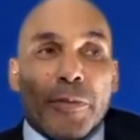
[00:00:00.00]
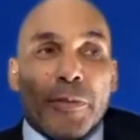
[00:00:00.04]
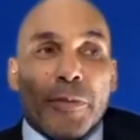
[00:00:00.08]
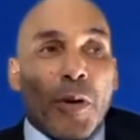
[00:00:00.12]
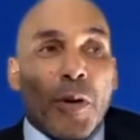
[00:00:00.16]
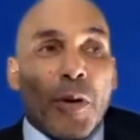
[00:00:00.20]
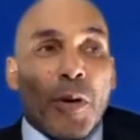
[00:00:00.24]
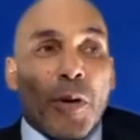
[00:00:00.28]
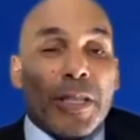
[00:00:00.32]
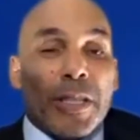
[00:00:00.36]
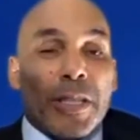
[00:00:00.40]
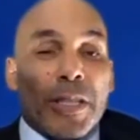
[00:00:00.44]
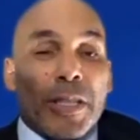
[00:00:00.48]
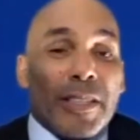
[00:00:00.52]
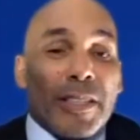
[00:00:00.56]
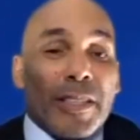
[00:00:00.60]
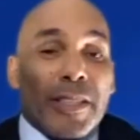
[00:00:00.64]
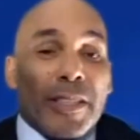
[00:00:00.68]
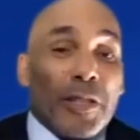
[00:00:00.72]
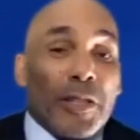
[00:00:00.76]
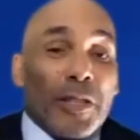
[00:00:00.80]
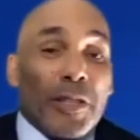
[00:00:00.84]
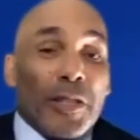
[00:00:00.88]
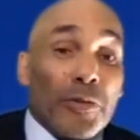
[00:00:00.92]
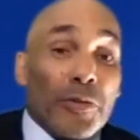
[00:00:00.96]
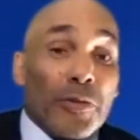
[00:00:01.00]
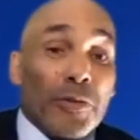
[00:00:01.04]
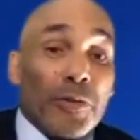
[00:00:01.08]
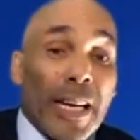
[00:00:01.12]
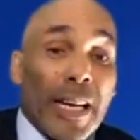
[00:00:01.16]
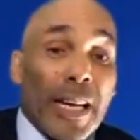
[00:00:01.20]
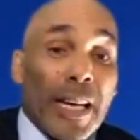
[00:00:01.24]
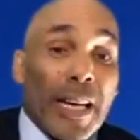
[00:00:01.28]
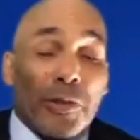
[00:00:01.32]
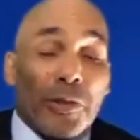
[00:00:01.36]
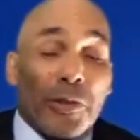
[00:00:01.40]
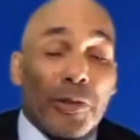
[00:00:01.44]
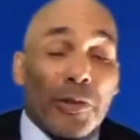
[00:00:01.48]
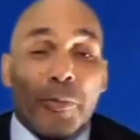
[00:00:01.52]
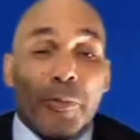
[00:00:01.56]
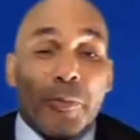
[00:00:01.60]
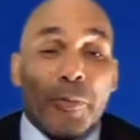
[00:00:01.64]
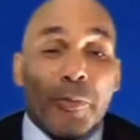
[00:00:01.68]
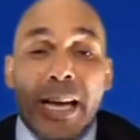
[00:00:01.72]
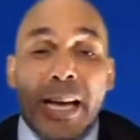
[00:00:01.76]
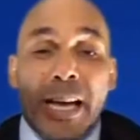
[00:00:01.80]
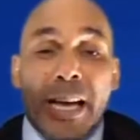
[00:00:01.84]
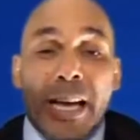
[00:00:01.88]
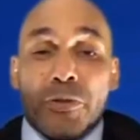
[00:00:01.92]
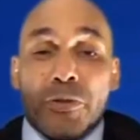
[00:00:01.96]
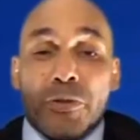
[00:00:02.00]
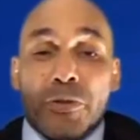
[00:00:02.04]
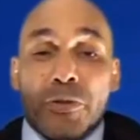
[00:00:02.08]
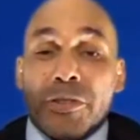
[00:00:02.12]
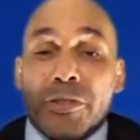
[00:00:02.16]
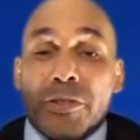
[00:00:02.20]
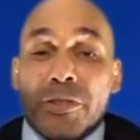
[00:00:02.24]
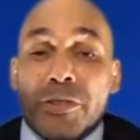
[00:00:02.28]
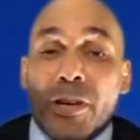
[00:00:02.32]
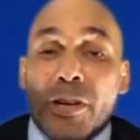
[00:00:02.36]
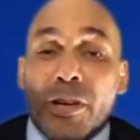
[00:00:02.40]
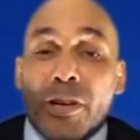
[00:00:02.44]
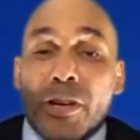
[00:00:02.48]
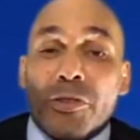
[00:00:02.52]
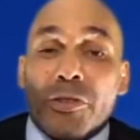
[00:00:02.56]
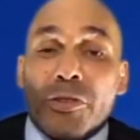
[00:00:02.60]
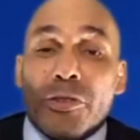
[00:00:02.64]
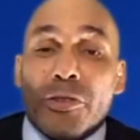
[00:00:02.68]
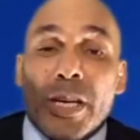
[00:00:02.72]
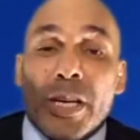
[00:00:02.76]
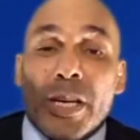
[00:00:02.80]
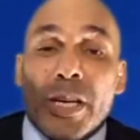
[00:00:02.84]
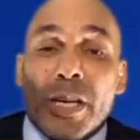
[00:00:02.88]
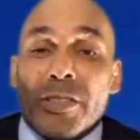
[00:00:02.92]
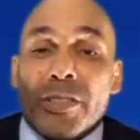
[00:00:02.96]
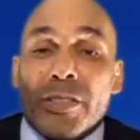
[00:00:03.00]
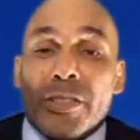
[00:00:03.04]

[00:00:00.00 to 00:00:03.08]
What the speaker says: mold us in a good direction or a bad direction, or not so much.